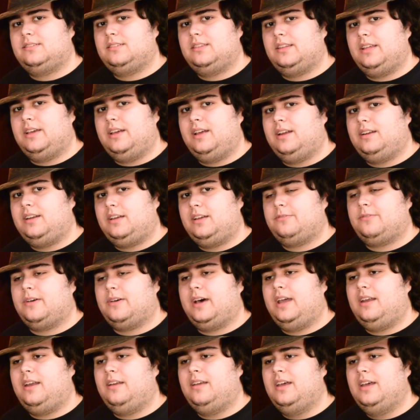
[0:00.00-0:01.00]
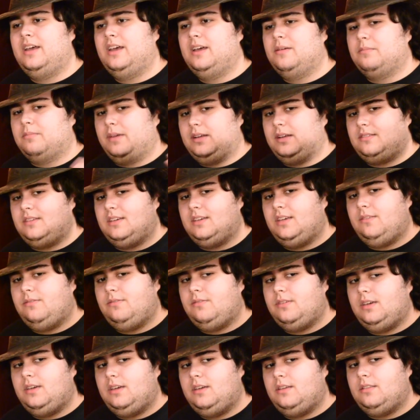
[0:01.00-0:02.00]
ending fight, my
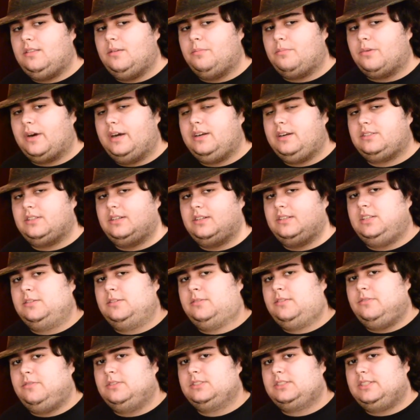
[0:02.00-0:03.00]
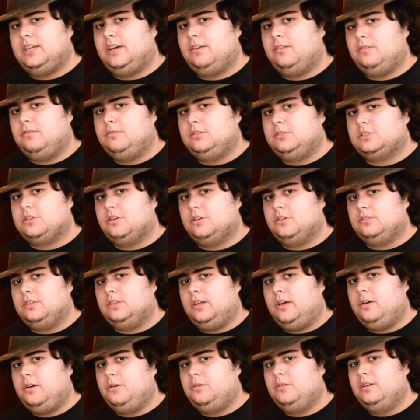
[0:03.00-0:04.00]
TV, the brightness on TV was turned
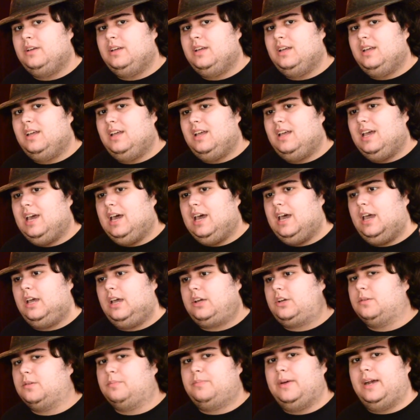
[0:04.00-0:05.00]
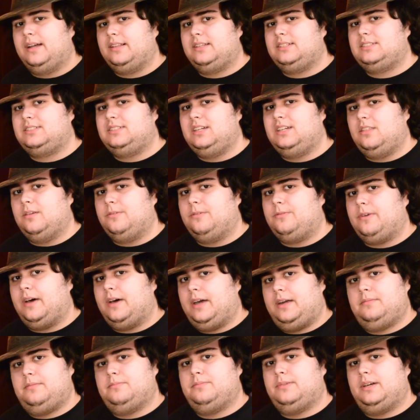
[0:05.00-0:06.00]
low. I could barely see the
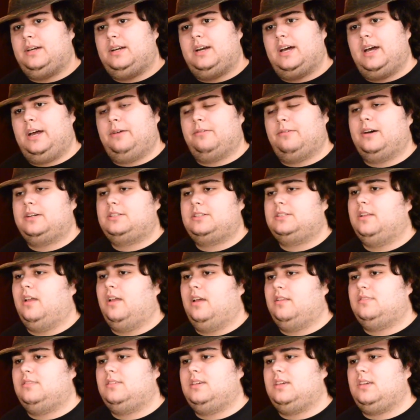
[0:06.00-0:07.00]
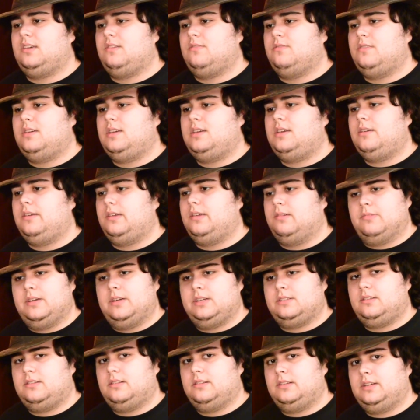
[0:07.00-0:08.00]
fight, but I watched it on TV
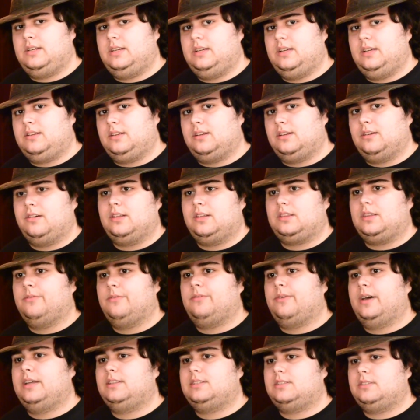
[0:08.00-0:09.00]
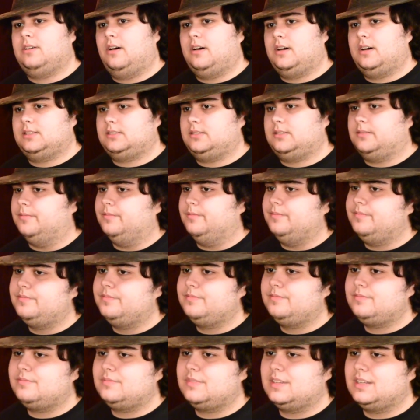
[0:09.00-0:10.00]
recently, and you know what? The fight's awesome.
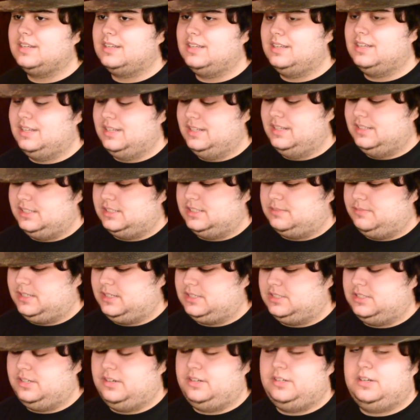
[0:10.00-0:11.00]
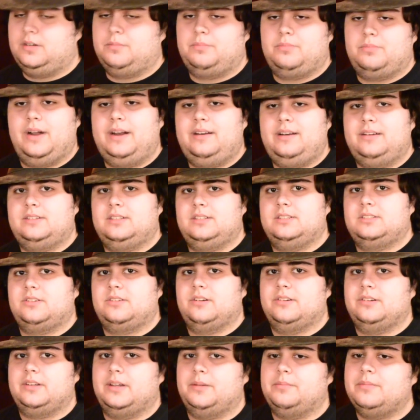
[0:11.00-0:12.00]
Just make sure your brightness is
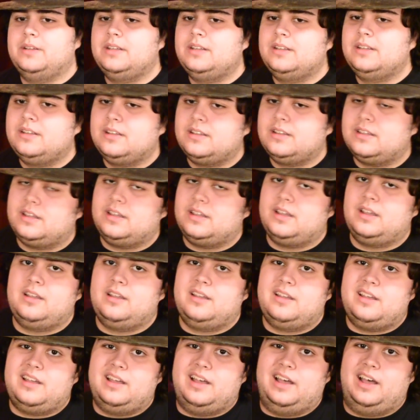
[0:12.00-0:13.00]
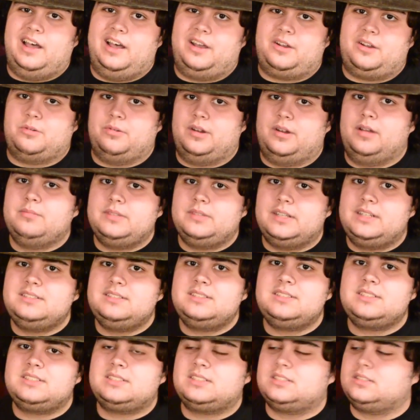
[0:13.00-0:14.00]
turned up.
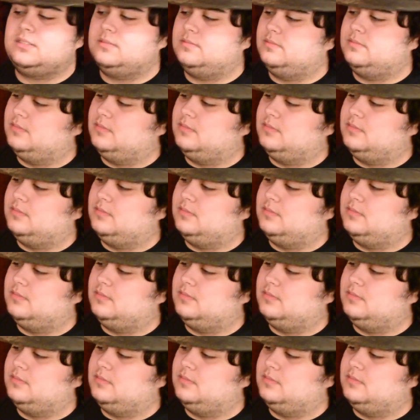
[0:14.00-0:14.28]
Gremlins,